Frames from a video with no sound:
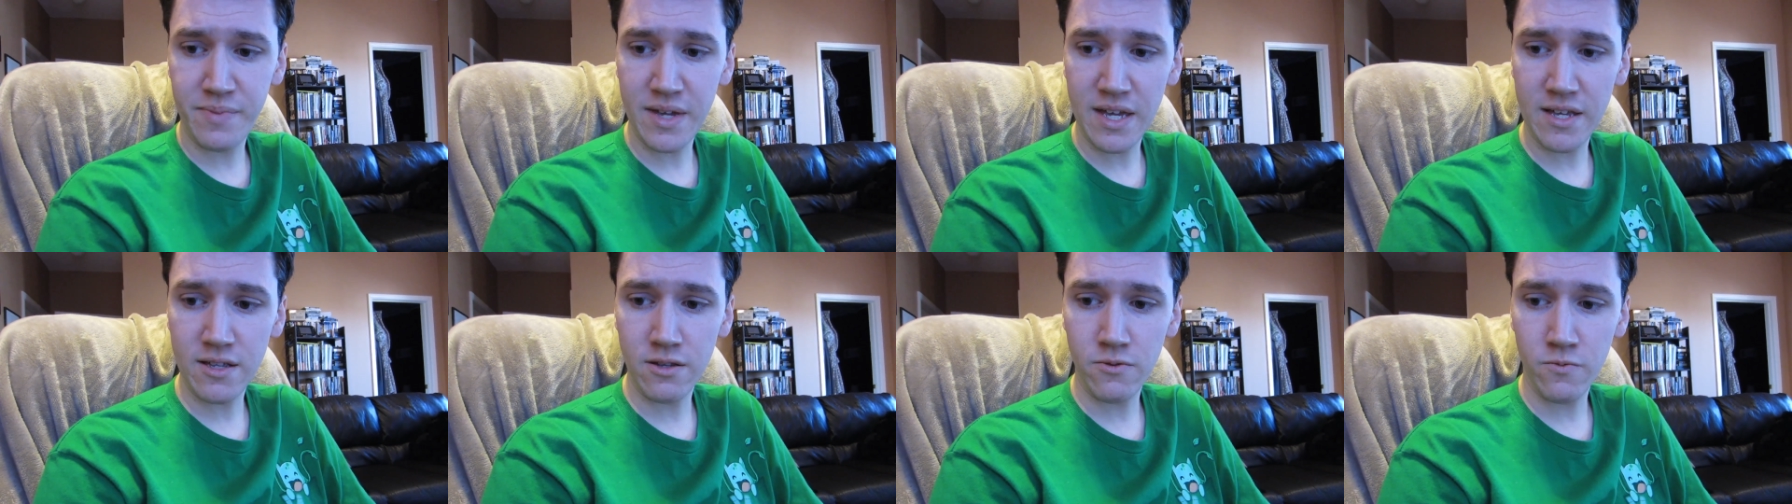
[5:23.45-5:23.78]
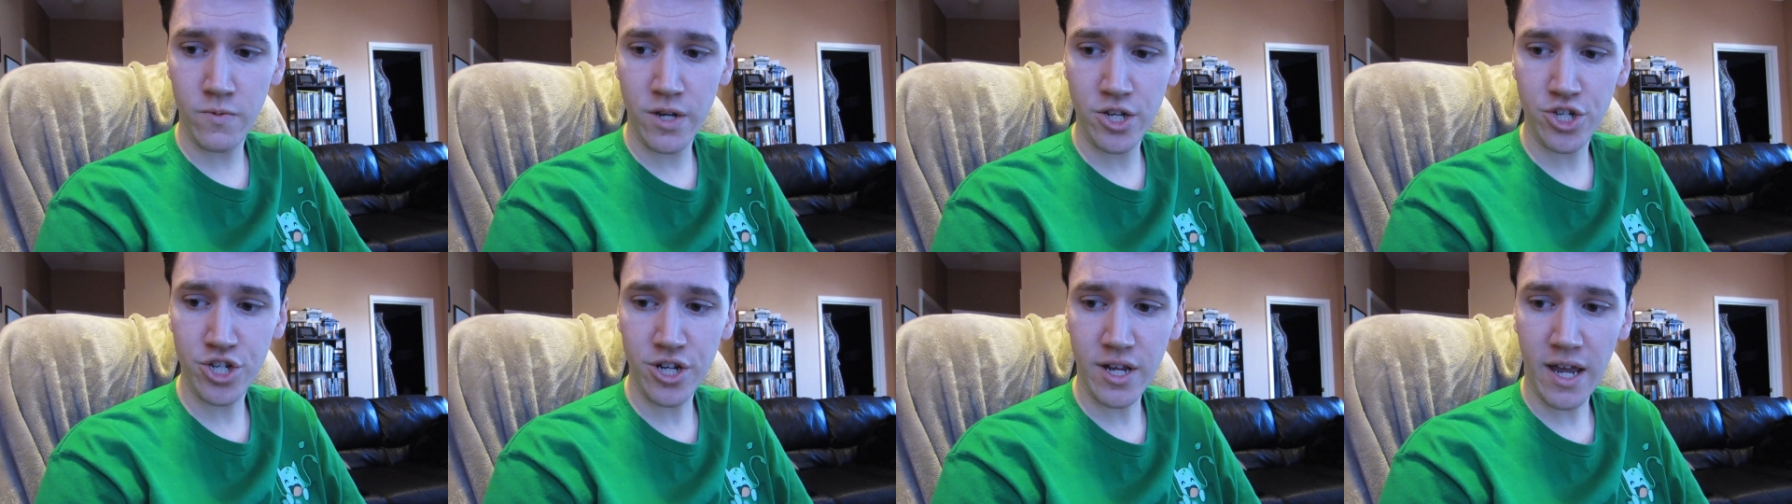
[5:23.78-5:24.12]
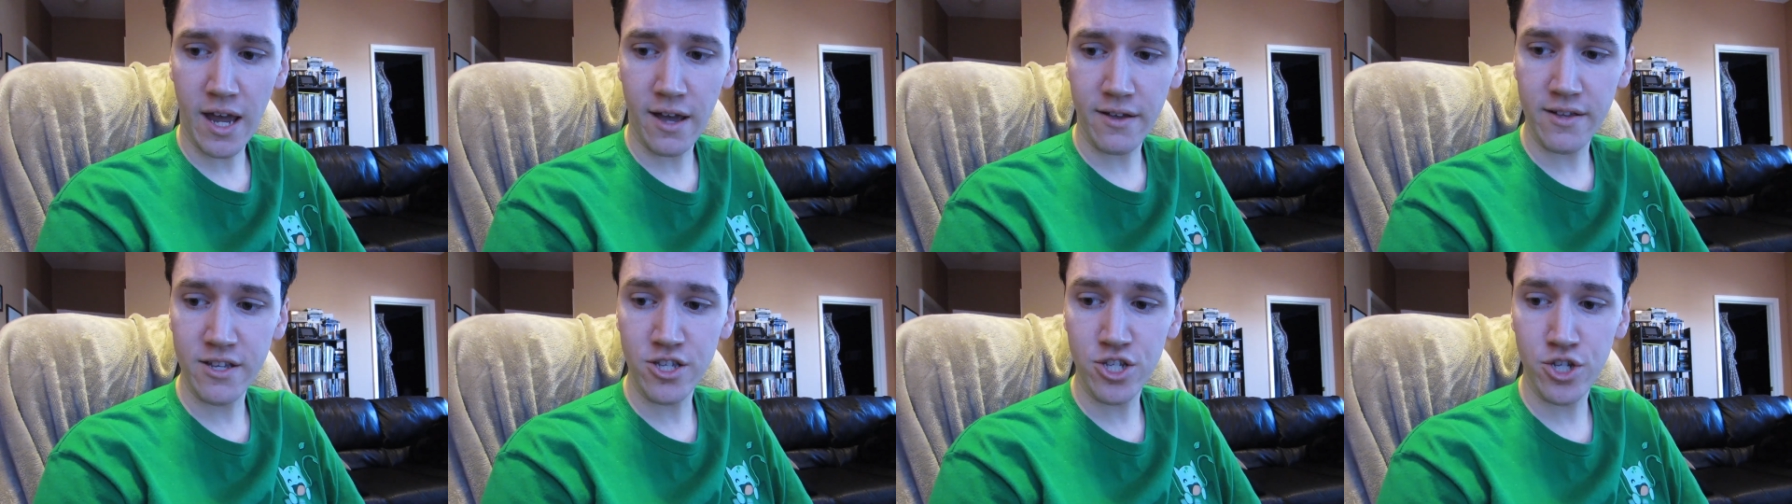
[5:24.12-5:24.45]
been reaching
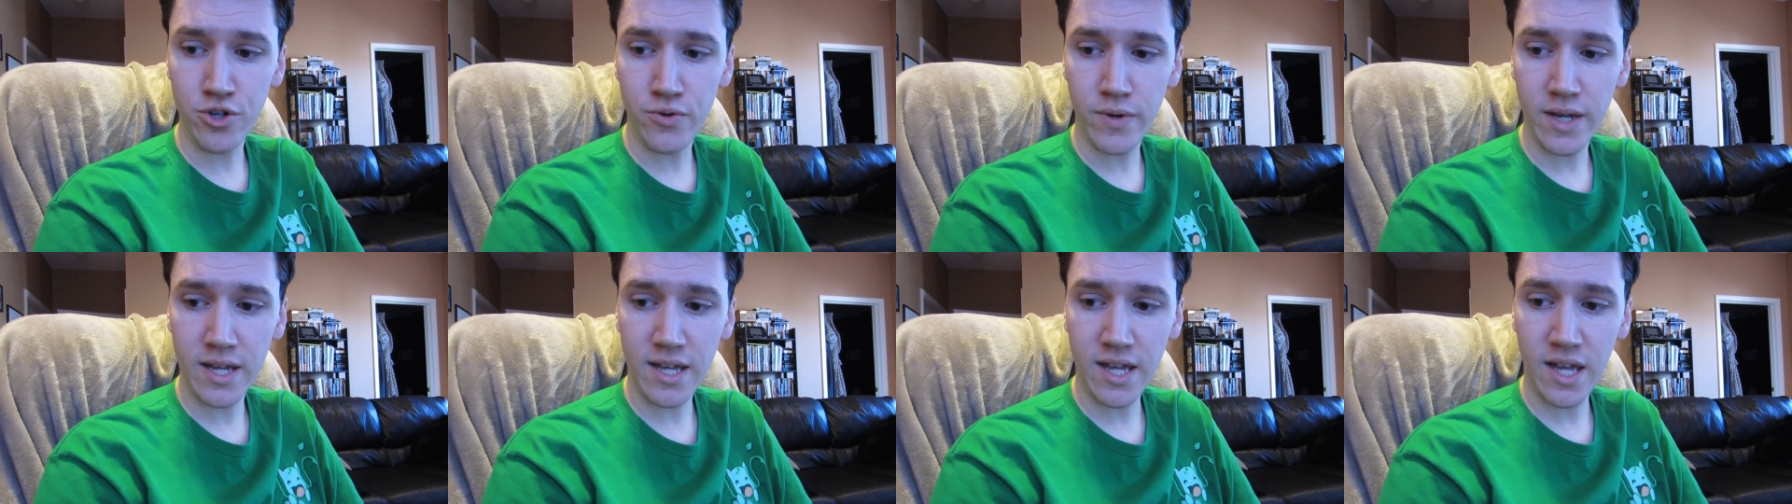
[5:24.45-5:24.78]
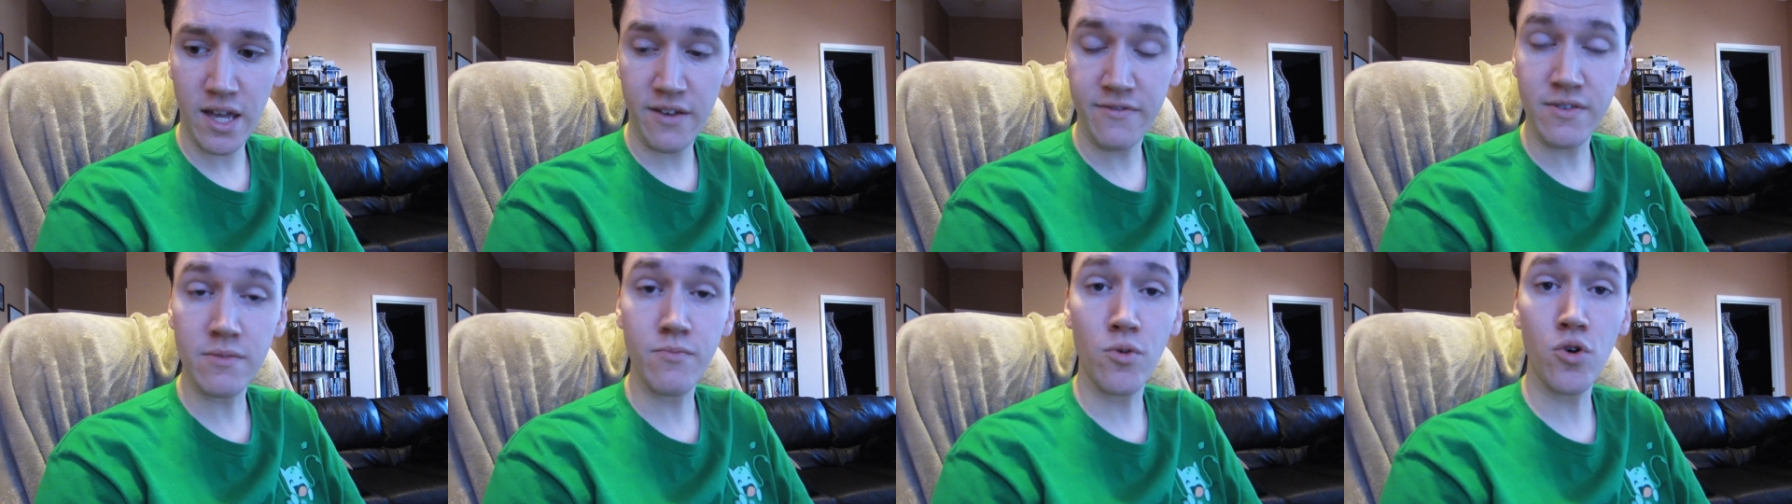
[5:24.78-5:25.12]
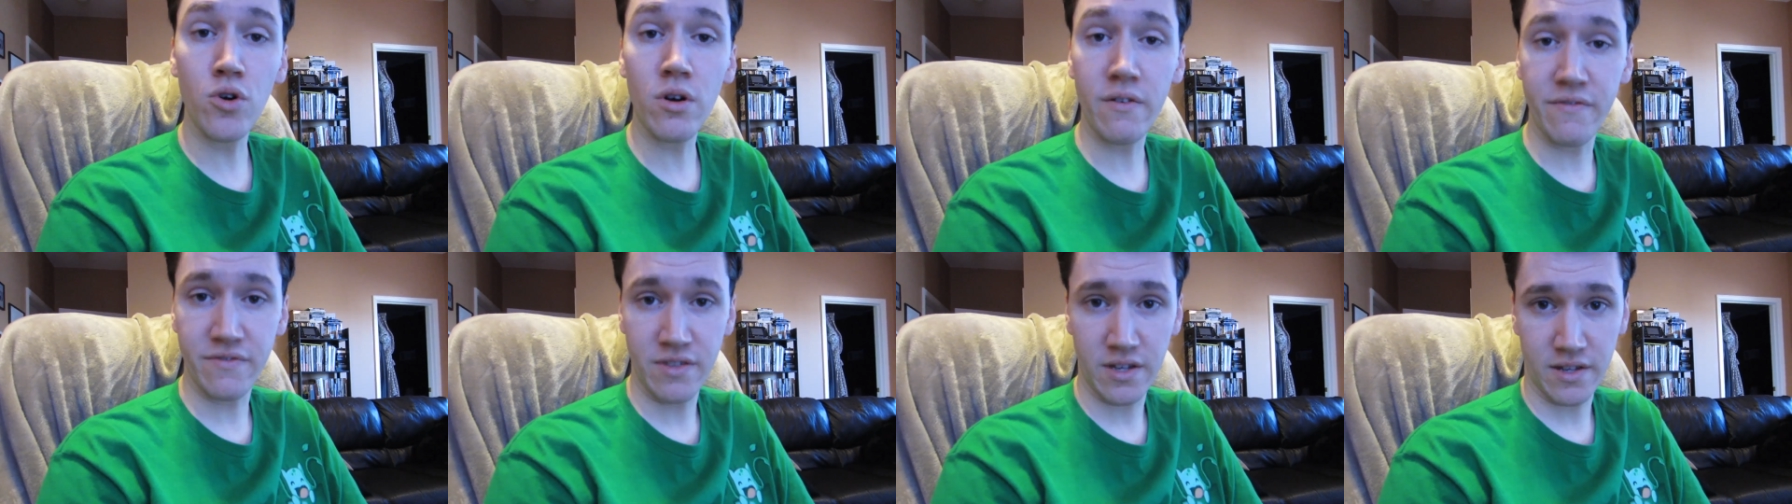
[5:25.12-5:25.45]
out and doing even
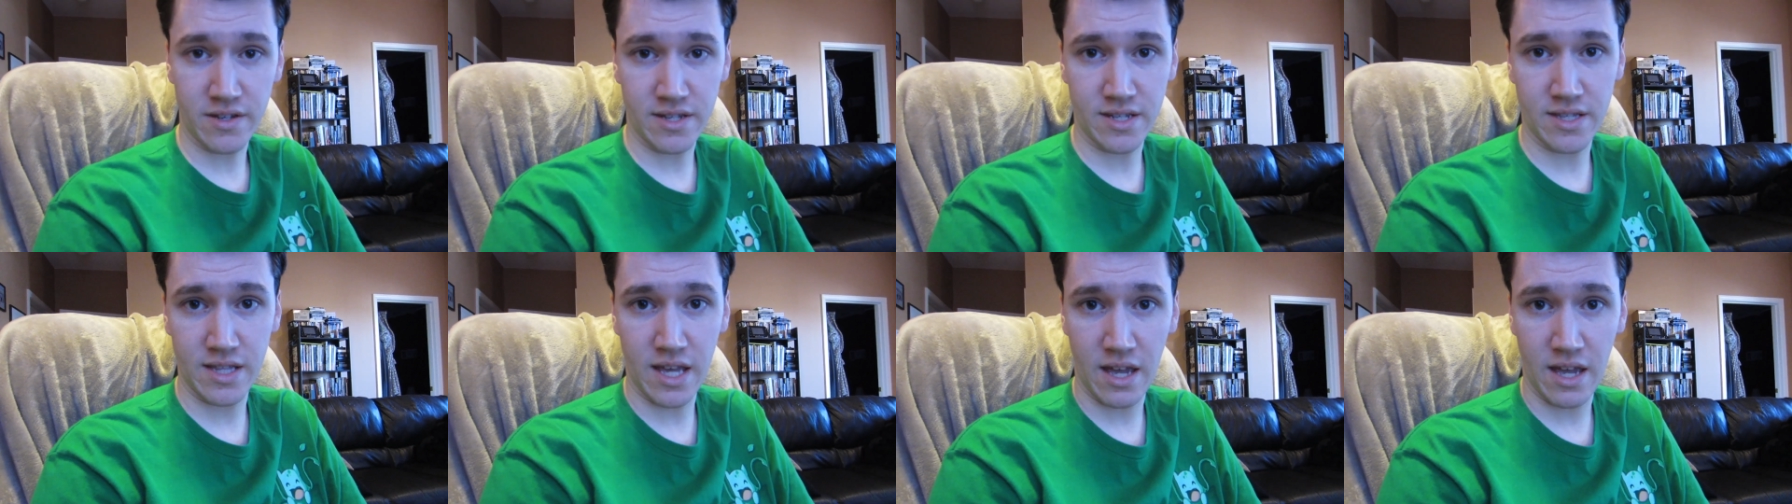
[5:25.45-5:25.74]
more of this.